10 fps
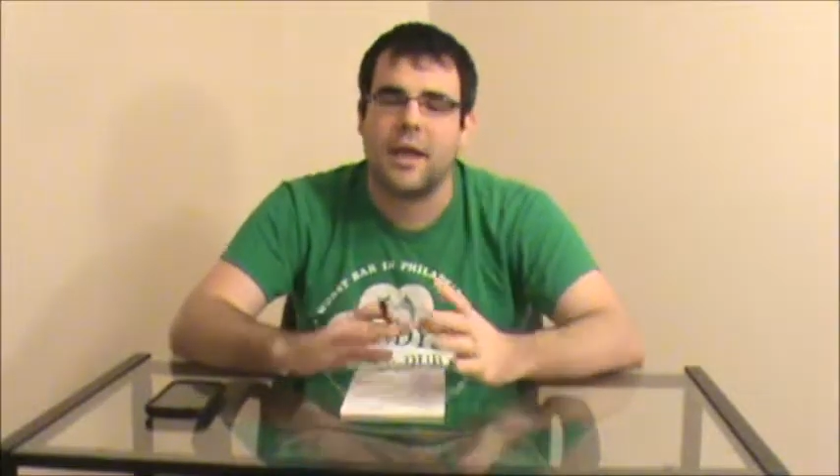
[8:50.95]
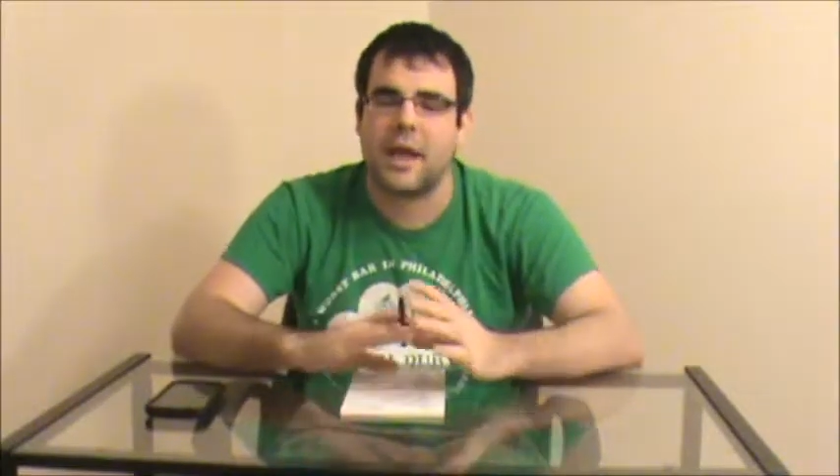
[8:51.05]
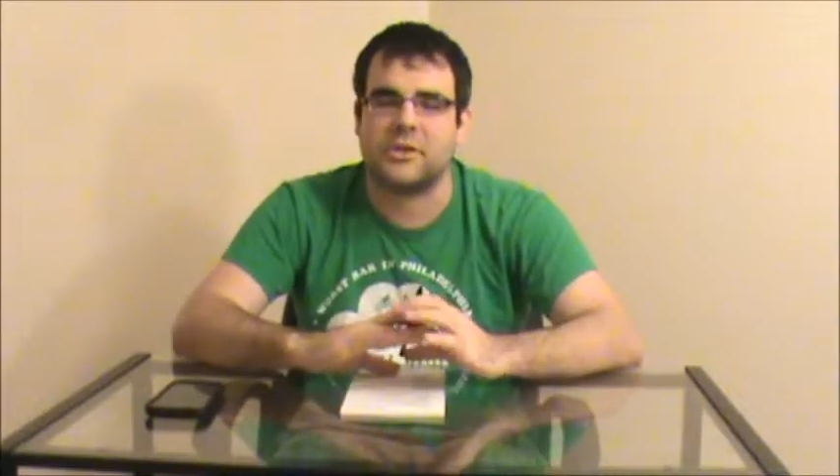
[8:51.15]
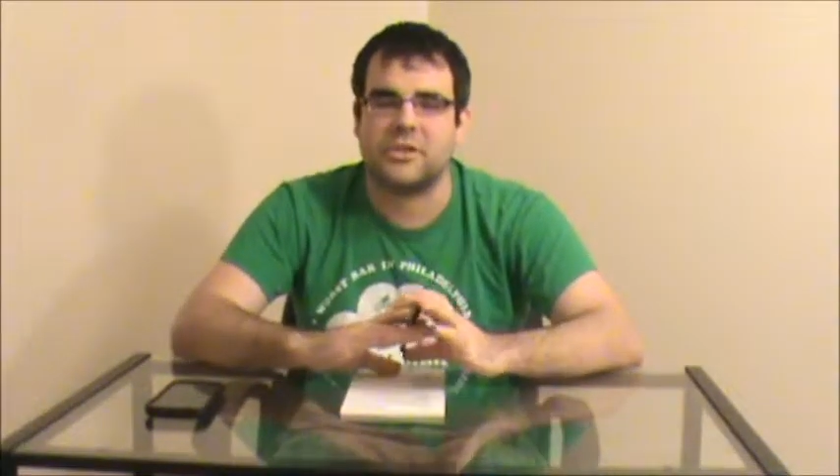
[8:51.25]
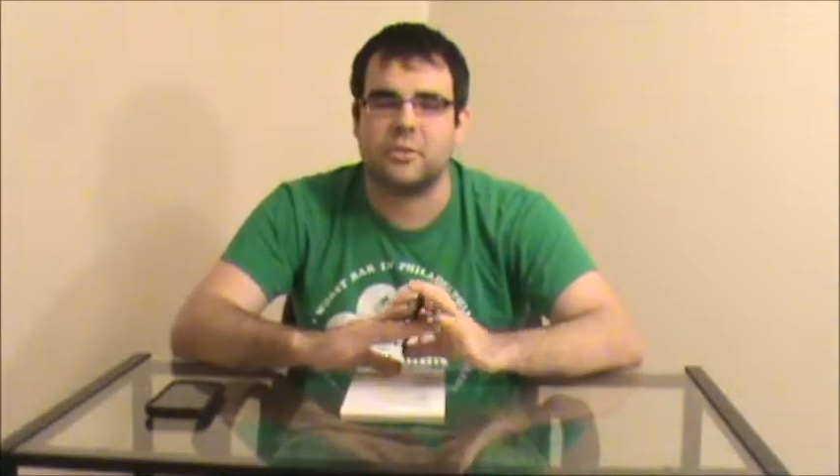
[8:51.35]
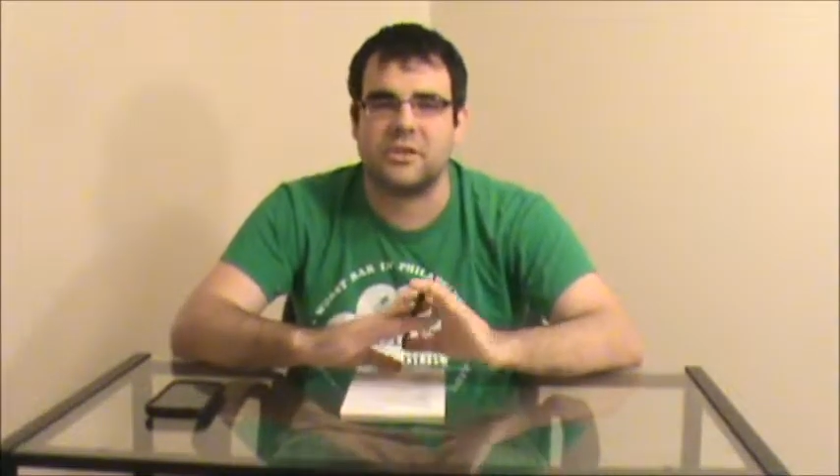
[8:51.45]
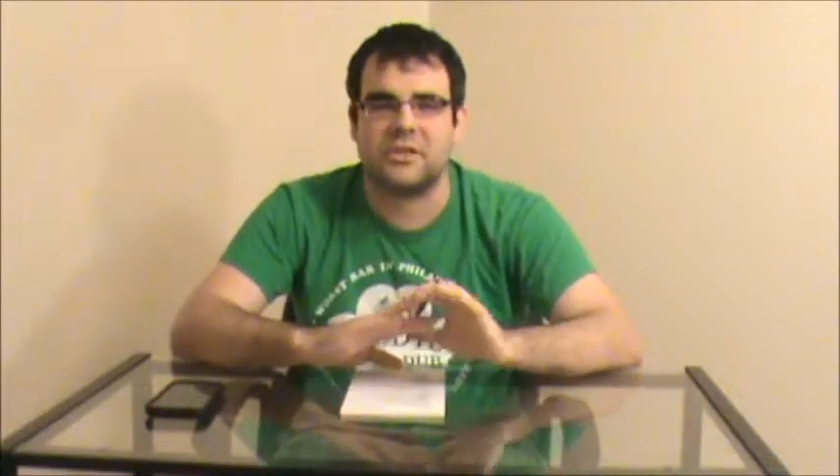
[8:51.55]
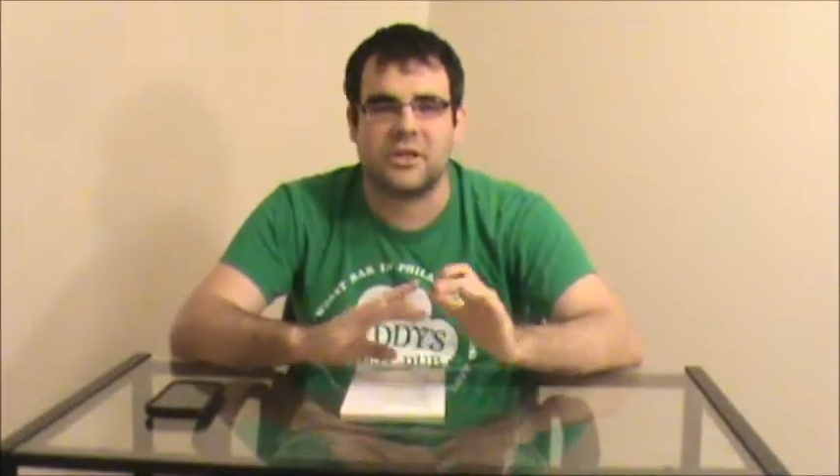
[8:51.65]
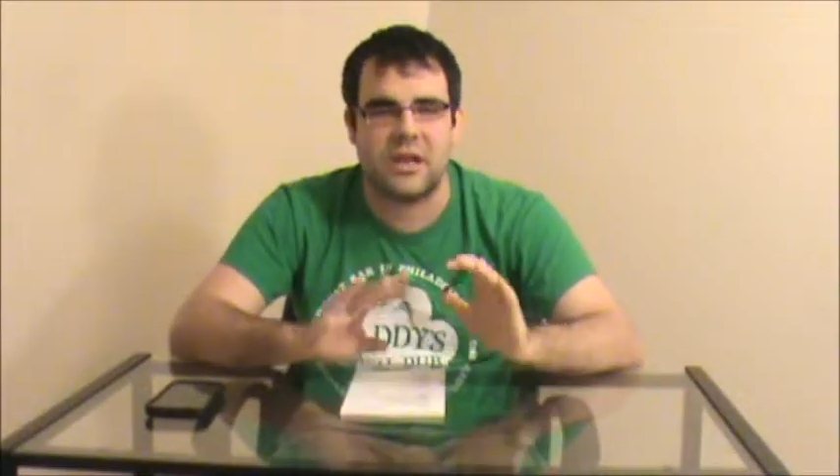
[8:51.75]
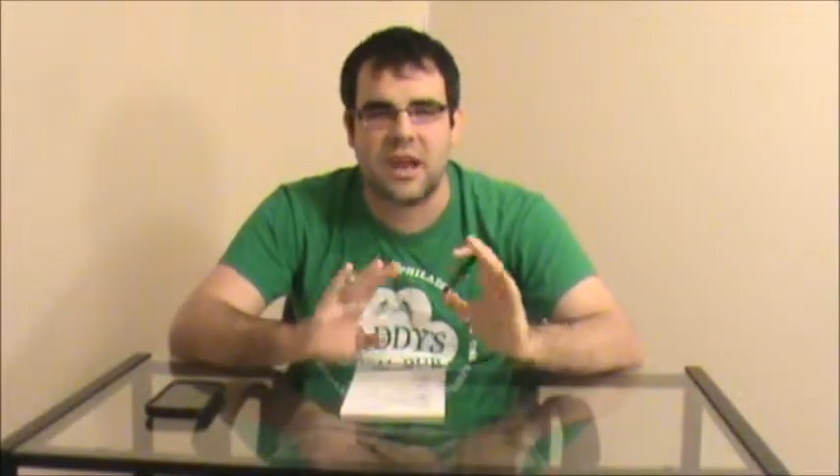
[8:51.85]
It just
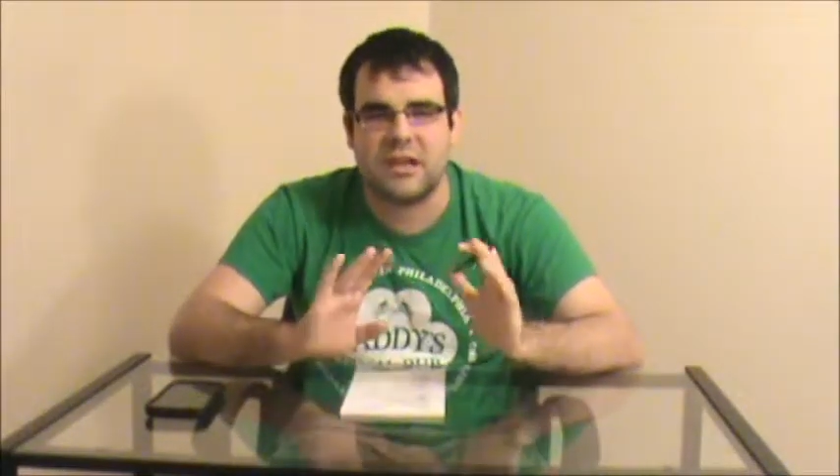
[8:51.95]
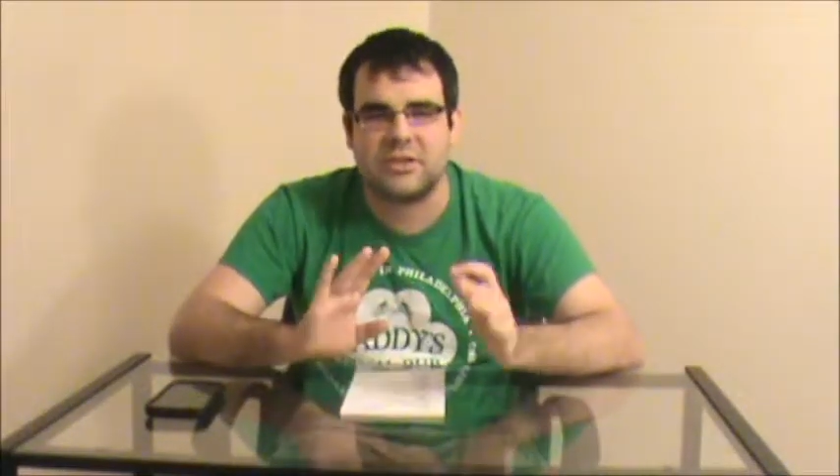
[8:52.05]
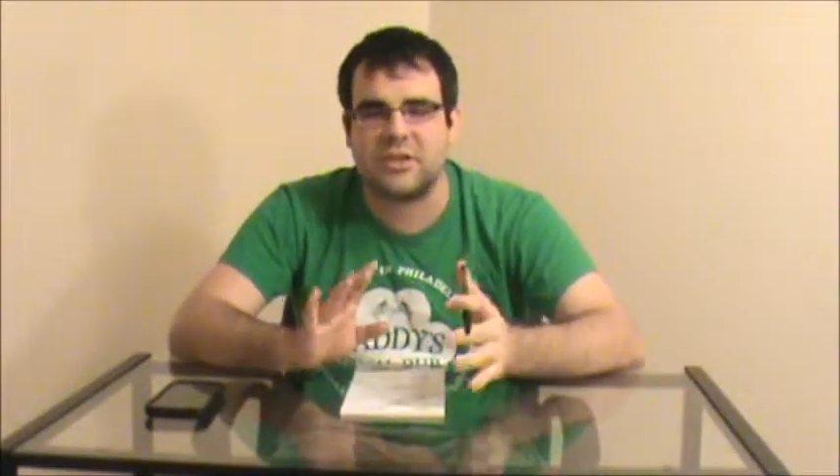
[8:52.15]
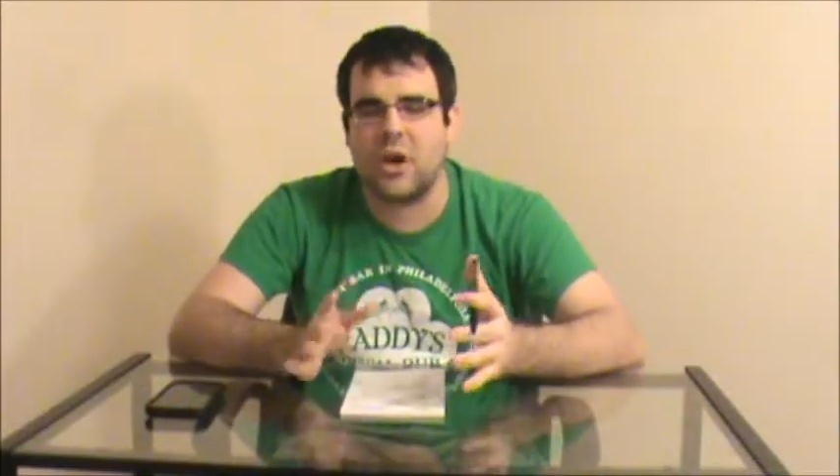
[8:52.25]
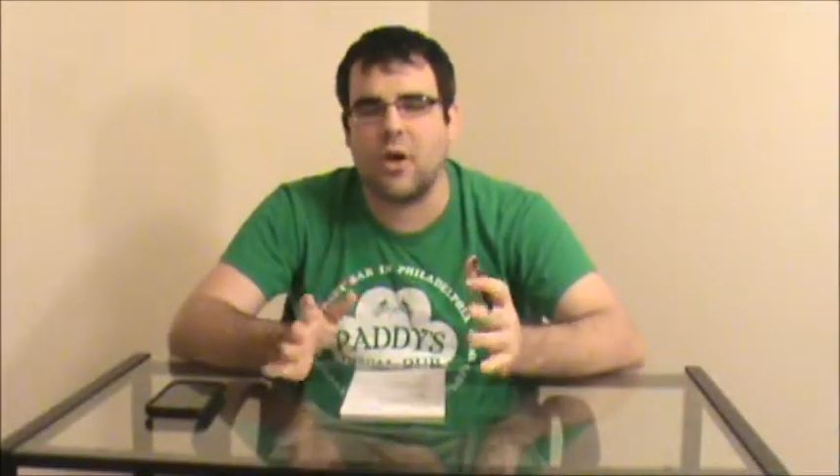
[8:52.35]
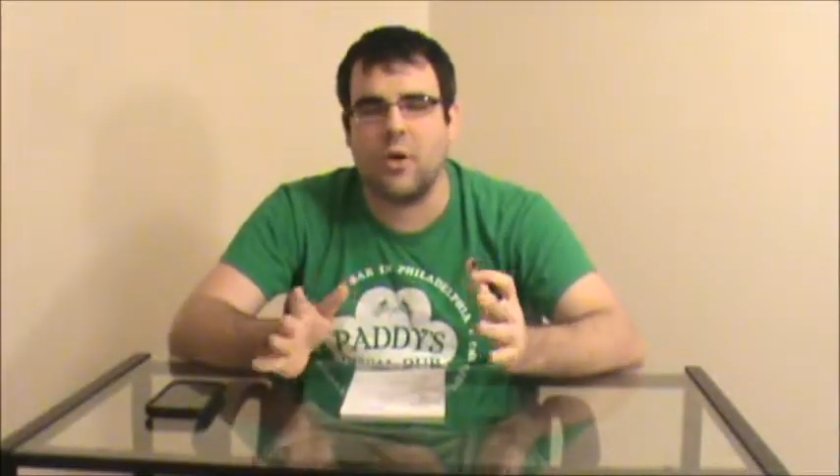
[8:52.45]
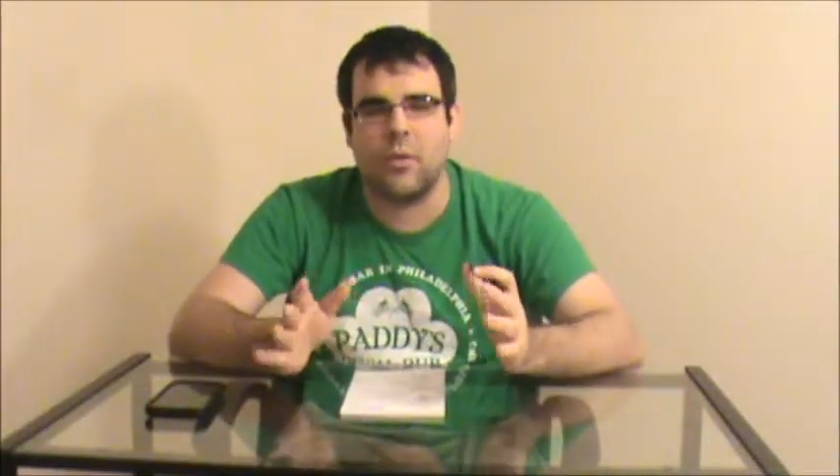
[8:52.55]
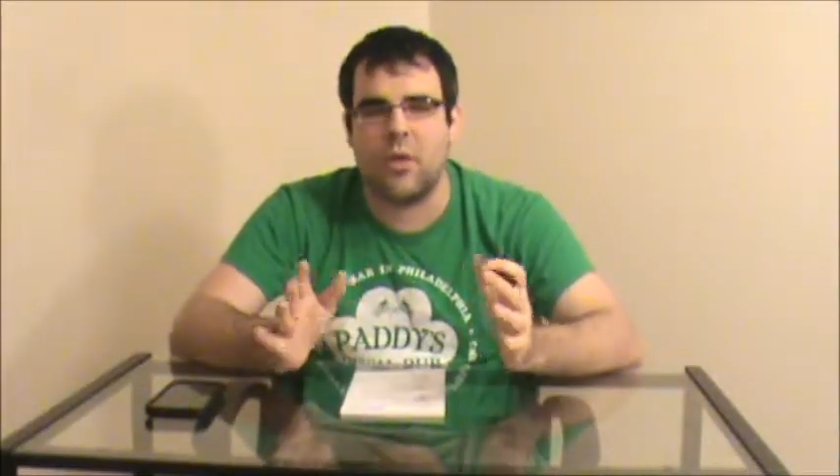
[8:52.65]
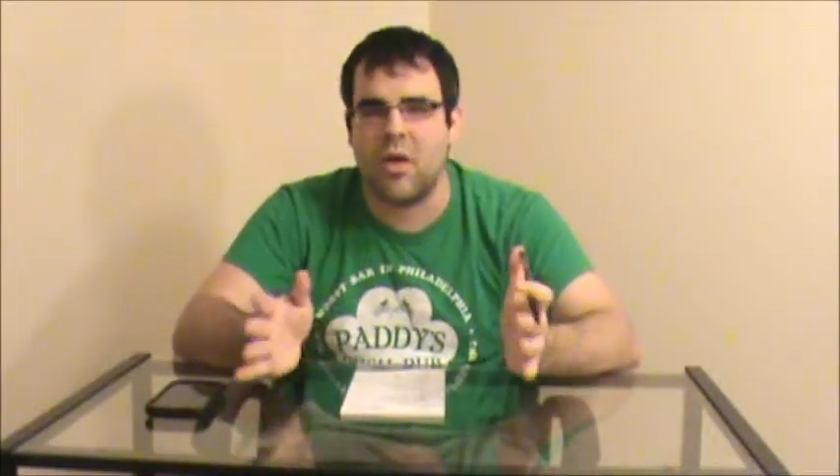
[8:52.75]
was so